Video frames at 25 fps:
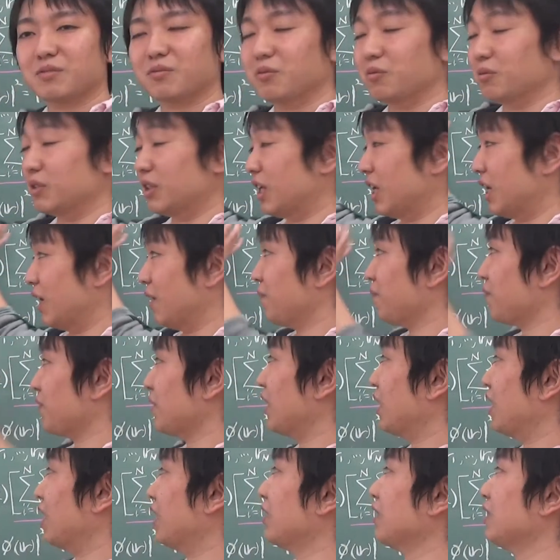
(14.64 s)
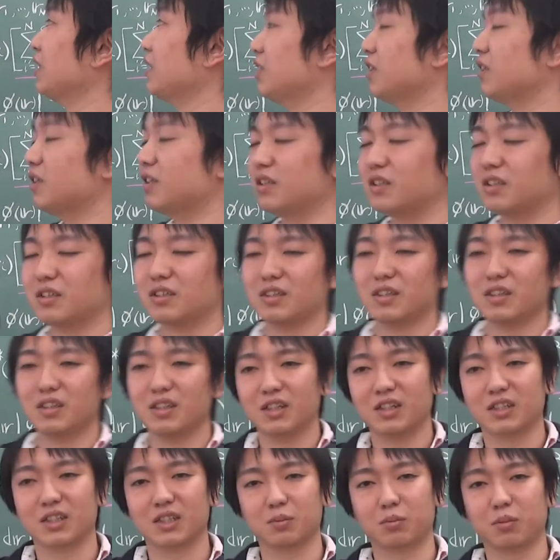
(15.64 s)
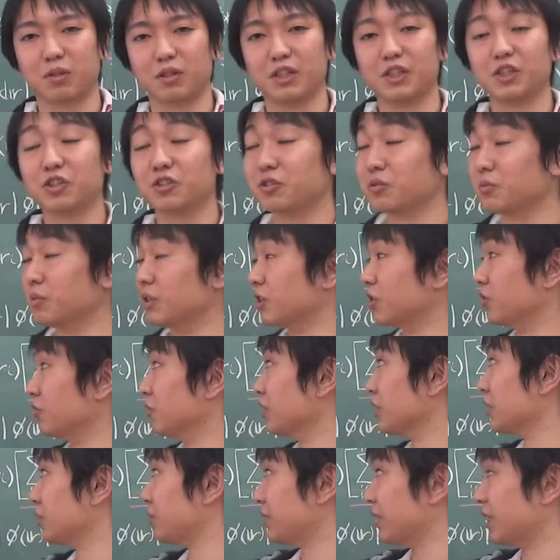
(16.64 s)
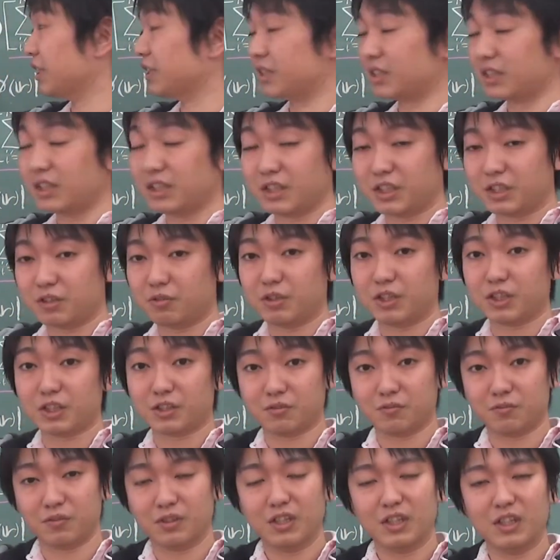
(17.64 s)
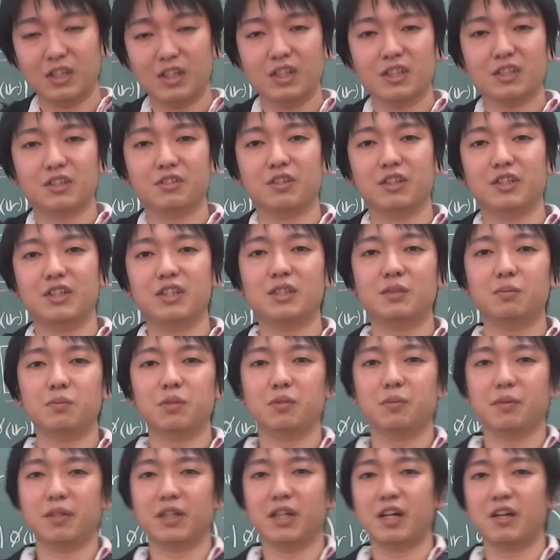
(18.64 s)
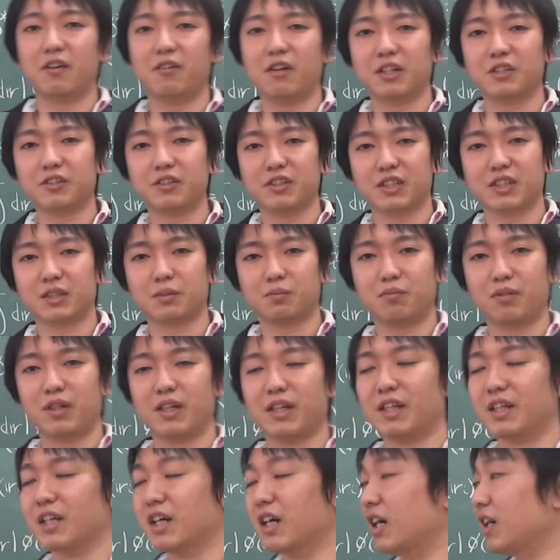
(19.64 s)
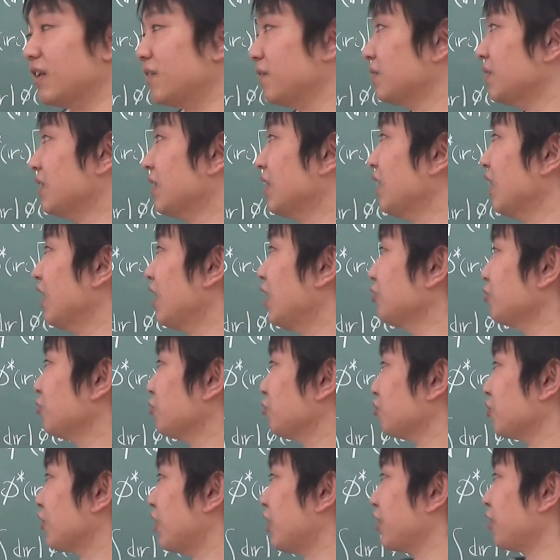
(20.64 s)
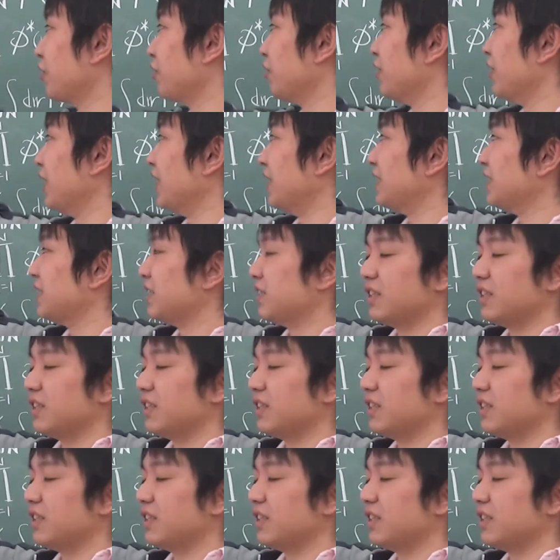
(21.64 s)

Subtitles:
of the explanation of the Gross-Pitaevskii equation. So in this maybe I would like to explain how to calculate